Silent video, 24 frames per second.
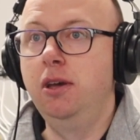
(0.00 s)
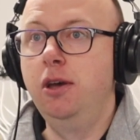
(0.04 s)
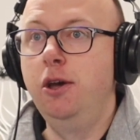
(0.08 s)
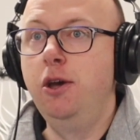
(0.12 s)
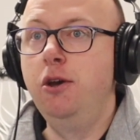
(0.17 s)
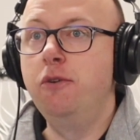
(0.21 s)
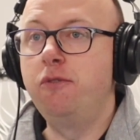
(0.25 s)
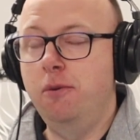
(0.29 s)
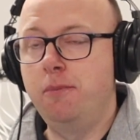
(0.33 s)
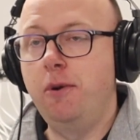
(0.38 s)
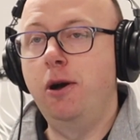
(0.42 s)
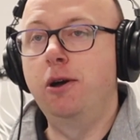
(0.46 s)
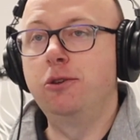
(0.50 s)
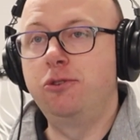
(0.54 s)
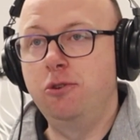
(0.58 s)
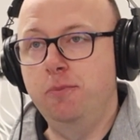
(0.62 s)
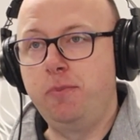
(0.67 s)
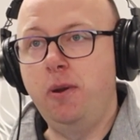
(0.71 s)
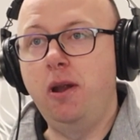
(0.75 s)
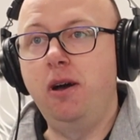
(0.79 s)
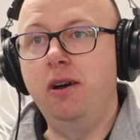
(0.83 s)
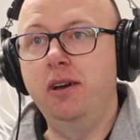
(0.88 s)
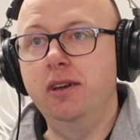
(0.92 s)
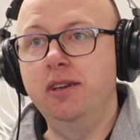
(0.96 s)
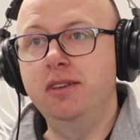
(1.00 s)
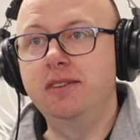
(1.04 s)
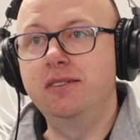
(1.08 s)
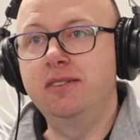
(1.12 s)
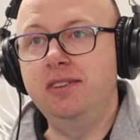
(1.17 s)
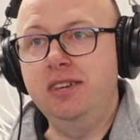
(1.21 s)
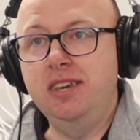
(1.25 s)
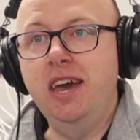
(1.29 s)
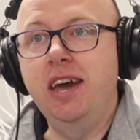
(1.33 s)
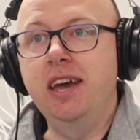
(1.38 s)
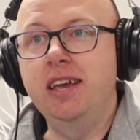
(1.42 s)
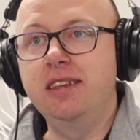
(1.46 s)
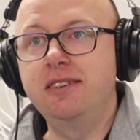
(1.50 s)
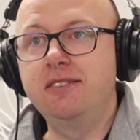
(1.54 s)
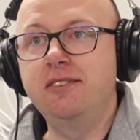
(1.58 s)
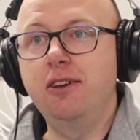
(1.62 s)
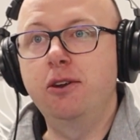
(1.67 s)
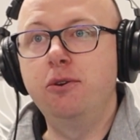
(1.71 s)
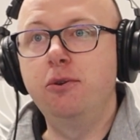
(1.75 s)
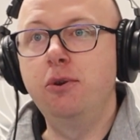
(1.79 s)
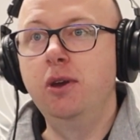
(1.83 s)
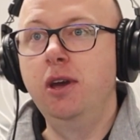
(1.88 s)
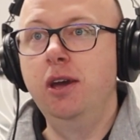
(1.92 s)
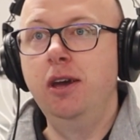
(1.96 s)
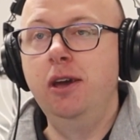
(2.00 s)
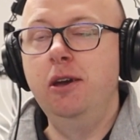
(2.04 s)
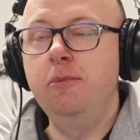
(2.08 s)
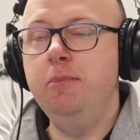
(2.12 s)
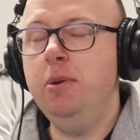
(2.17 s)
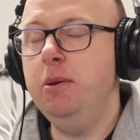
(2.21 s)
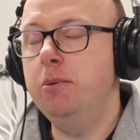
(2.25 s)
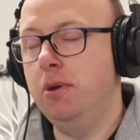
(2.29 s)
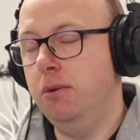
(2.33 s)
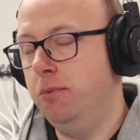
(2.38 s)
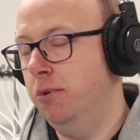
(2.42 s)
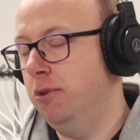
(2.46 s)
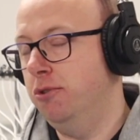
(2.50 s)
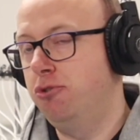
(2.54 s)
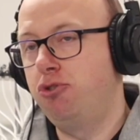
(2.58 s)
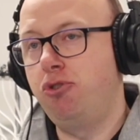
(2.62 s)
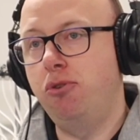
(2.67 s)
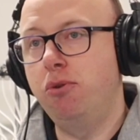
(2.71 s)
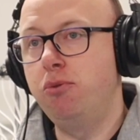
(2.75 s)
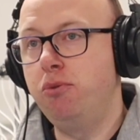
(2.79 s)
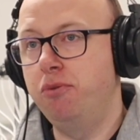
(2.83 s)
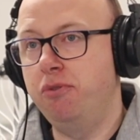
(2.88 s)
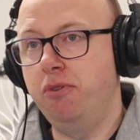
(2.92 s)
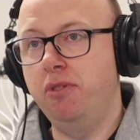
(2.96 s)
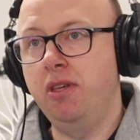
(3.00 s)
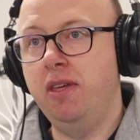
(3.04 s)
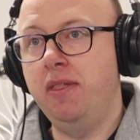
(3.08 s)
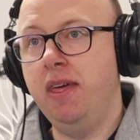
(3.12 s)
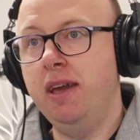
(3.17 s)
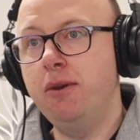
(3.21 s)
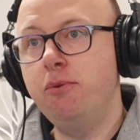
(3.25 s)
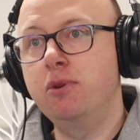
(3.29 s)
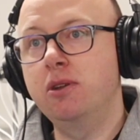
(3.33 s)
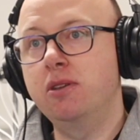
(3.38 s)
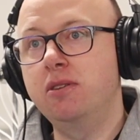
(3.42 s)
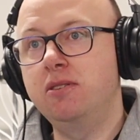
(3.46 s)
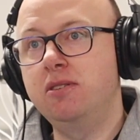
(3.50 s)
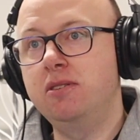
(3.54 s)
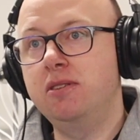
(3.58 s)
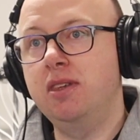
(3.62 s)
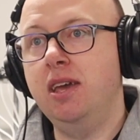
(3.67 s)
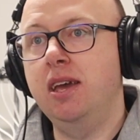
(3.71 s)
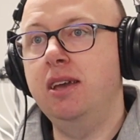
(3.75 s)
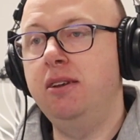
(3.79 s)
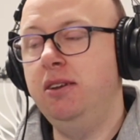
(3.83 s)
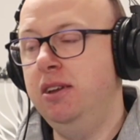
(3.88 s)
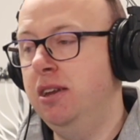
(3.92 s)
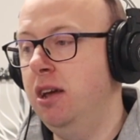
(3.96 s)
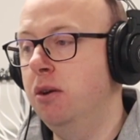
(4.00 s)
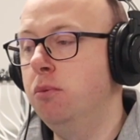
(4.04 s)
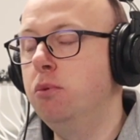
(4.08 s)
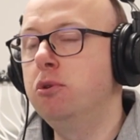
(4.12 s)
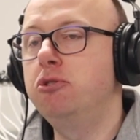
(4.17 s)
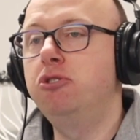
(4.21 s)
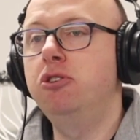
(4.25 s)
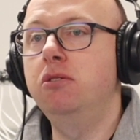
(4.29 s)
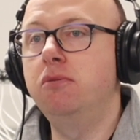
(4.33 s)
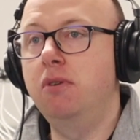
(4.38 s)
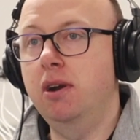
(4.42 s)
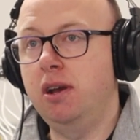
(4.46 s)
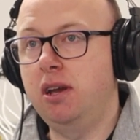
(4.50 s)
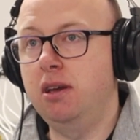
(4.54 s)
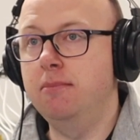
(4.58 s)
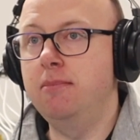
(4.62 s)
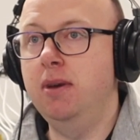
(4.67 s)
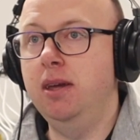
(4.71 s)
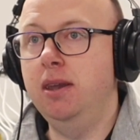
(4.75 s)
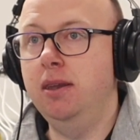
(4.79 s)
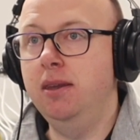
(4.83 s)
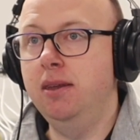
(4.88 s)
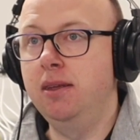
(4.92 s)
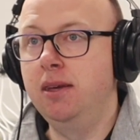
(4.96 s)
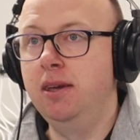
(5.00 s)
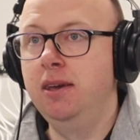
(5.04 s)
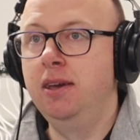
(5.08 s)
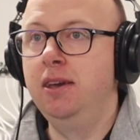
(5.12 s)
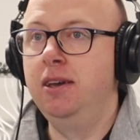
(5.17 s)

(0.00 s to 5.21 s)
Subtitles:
from our suppliers. Wow. So people don't want to trawl for that. They want to say, what do you recommend?